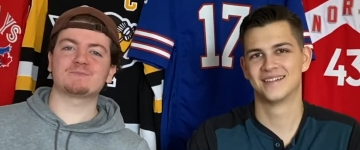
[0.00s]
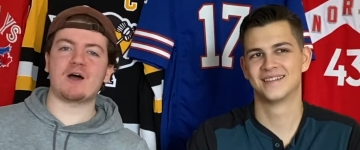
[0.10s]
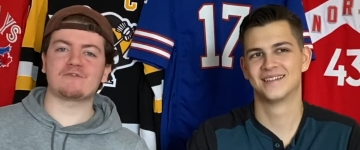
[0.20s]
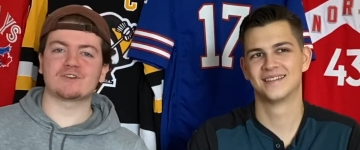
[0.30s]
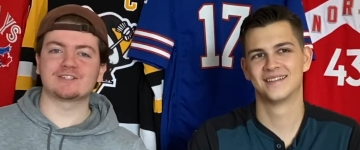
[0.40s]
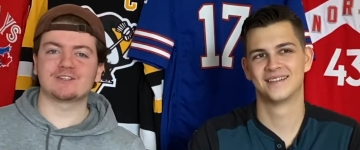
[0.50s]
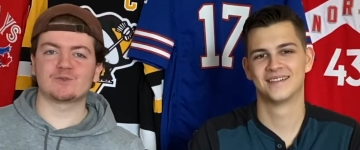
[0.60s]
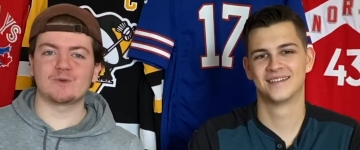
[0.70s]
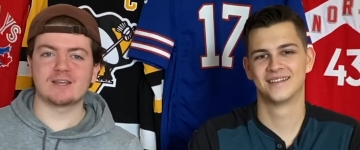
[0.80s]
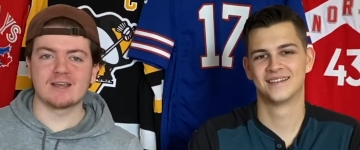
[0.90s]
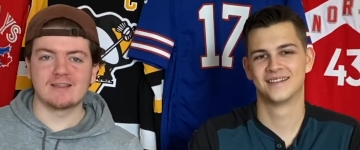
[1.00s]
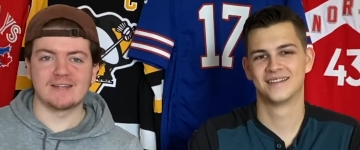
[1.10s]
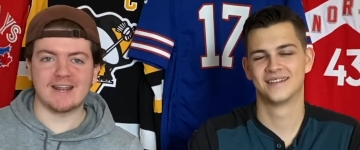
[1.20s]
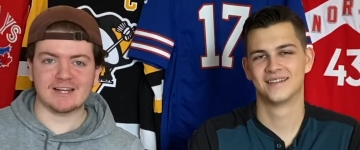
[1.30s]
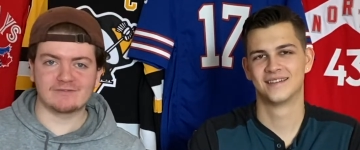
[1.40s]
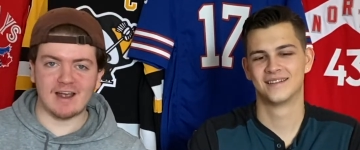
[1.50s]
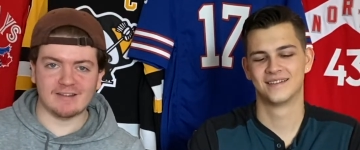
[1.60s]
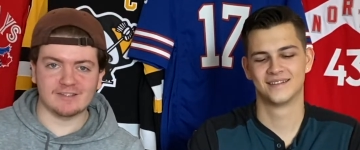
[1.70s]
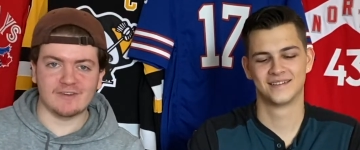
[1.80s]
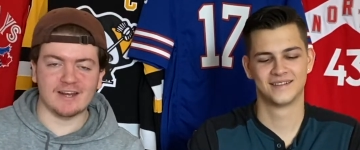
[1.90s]
Speaker 1: spot for us this week. The next violence
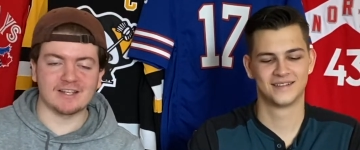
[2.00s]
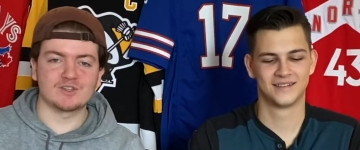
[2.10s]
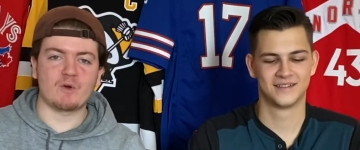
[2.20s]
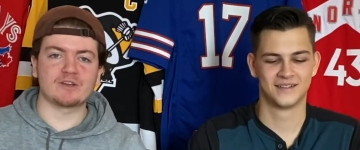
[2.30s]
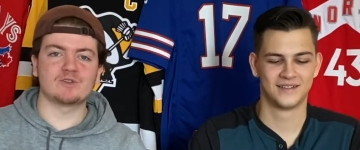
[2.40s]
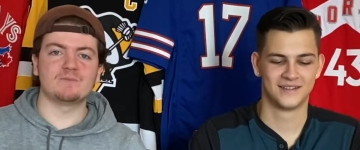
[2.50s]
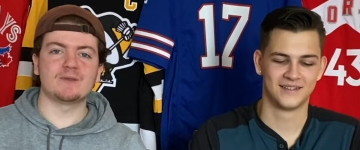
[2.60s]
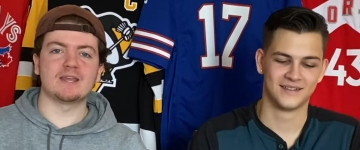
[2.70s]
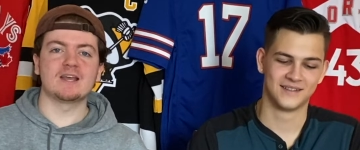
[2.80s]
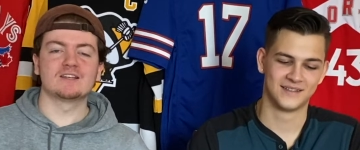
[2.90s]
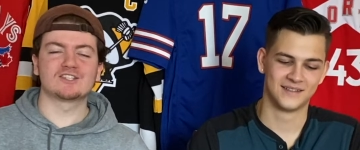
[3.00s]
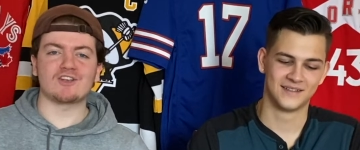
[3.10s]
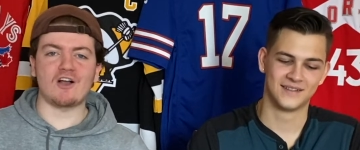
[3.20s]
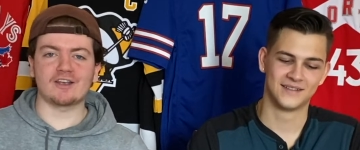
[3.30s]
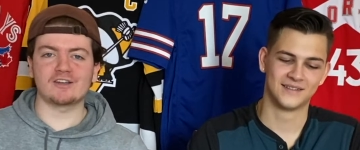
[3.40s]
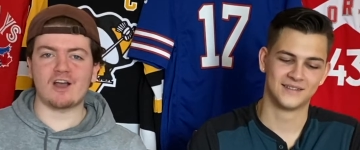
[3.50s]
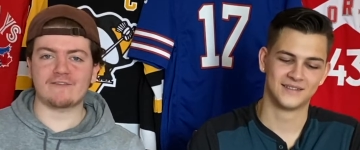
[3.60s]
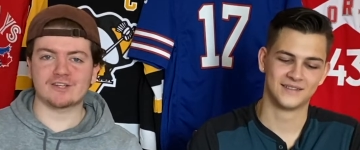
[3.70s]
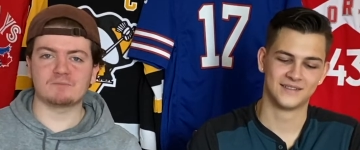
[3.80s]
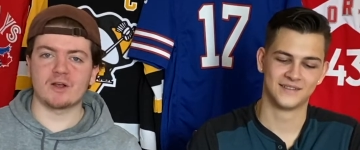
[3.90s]
fight is going to be Song Yadong
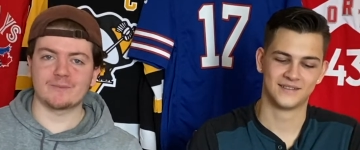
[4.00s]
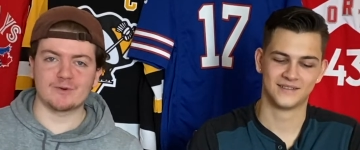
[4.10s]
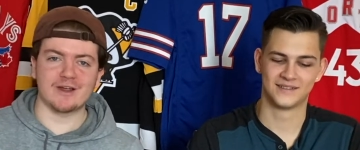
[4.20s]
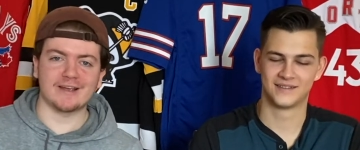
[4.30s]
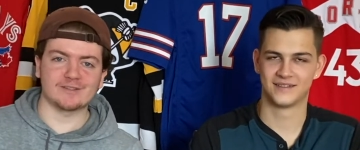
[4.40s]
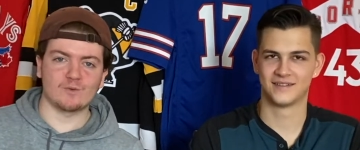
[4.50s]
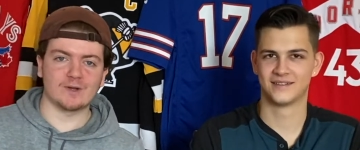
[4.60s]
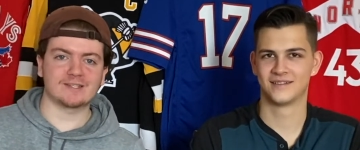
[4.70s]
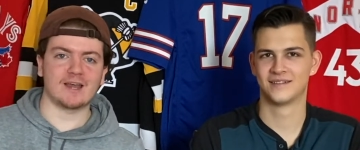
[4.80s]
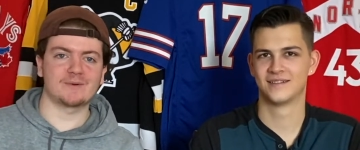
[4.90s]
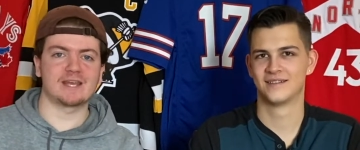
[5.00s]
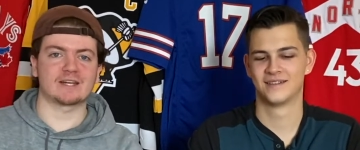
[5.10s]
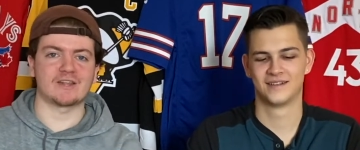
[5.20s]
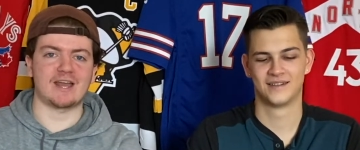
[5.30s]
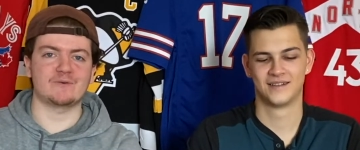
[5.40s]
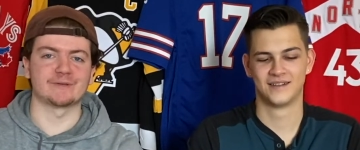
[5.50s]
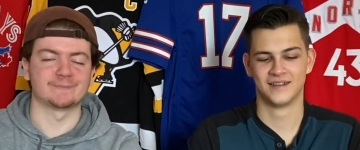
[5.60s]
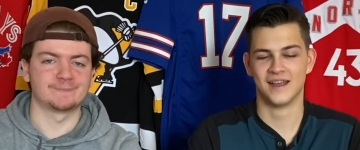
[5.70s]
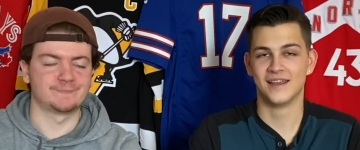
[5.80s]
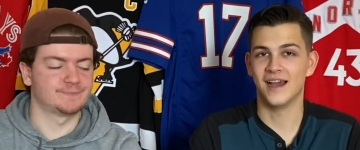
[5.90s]
versus Marlon Moraes. What side are we taking on that one?
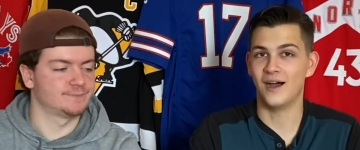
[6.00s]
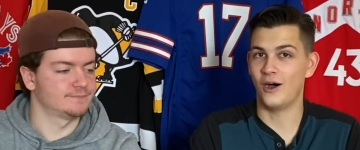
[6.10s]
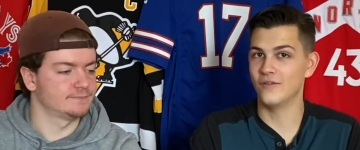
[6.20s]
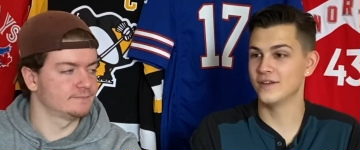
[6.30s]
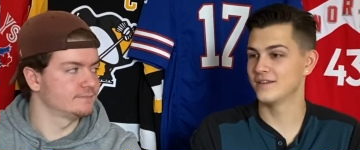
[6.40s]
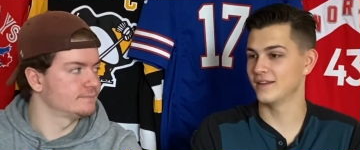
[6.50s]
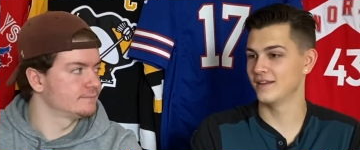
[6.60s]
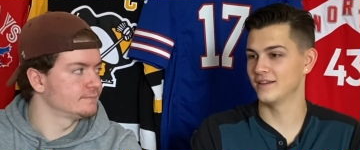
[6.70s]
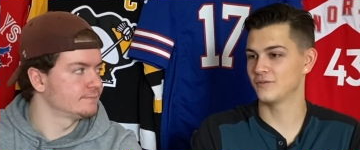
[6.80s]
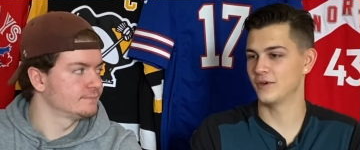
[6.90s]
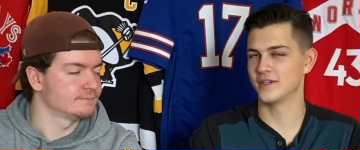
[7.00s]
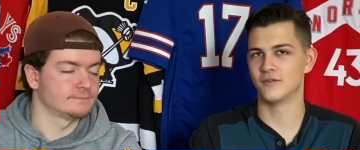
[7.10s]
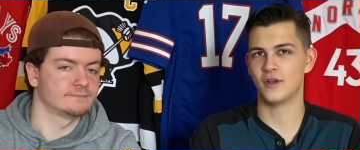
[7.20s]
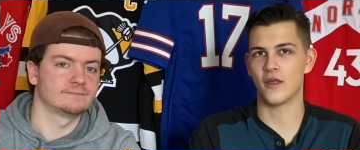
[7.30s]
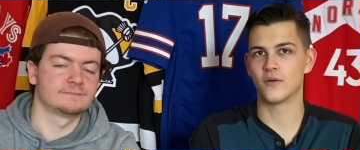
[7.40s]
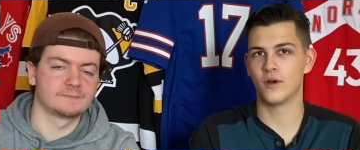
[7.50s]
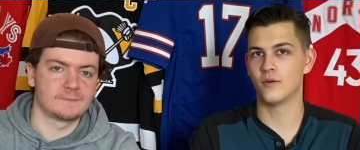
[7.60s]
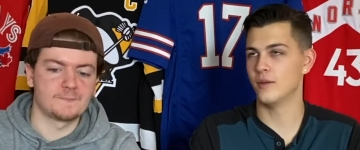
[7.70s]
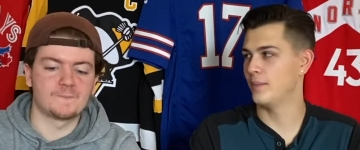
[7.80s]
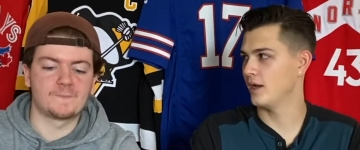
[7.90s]
Speaker 2: Yeah, obviously this one is another one with a
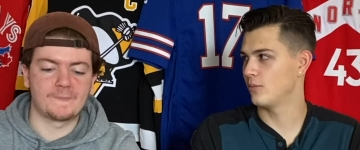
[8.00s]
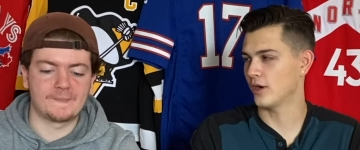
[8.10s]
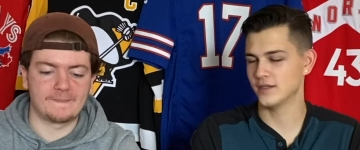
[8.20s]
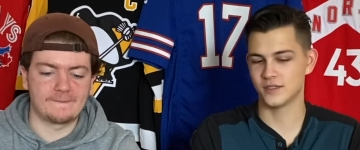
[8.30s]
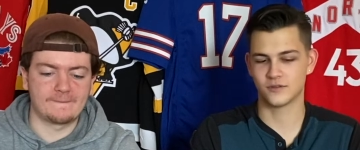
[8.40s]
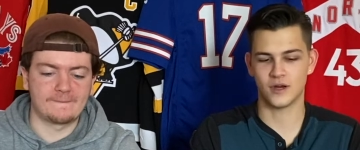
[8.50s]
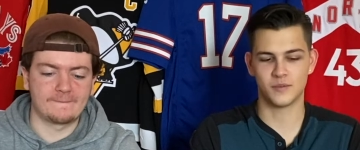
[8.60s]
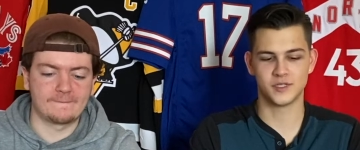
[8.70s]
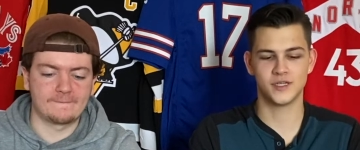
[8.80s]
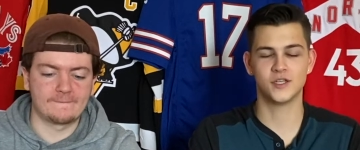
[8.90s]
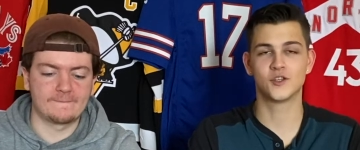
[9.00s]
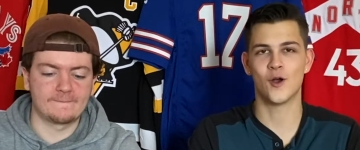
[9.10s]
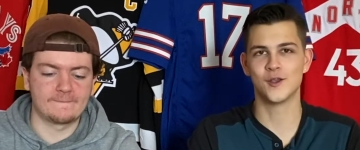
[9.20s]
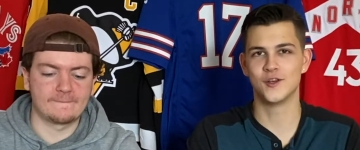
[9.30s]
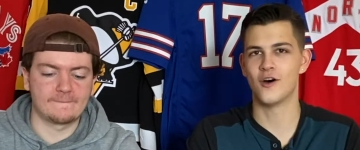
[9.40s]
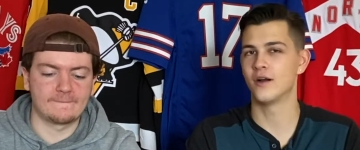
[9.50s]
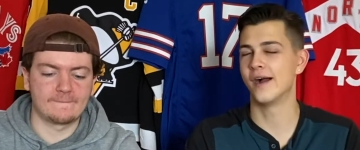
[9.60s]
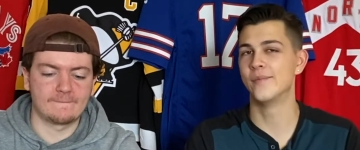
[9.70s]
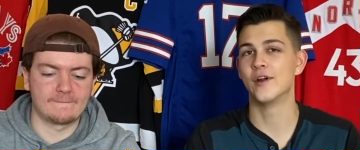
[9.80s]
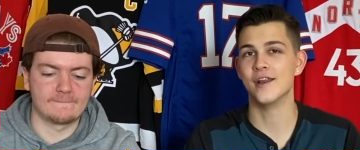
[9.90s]
big price discrepancy. Song Yadong up
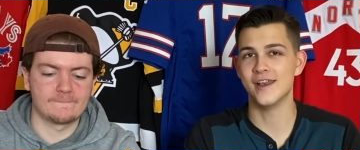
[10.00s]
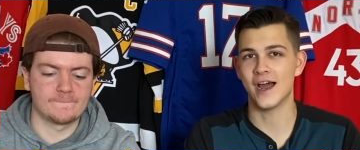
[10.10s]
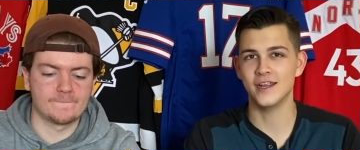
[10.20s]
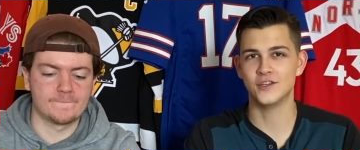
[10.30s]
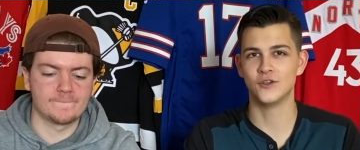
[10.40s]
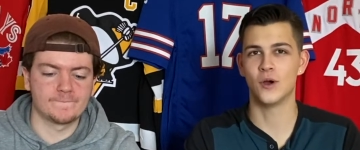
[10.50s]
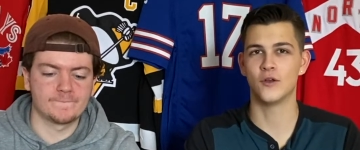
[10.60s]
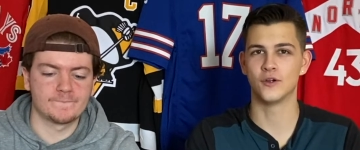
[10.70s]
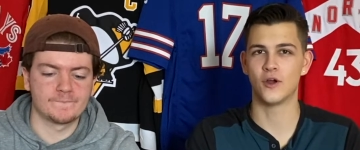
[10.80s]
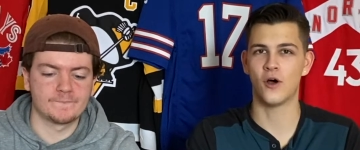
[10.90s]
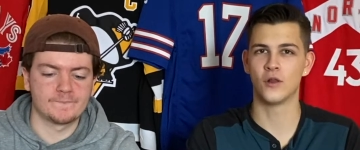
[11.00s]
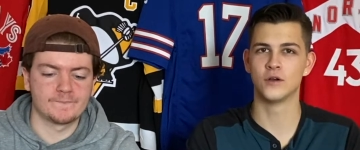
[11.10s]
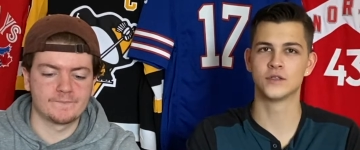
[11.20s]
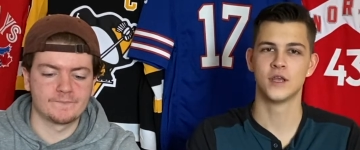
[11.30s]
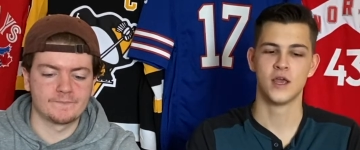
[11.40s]
there at ninety-two hundred dollars,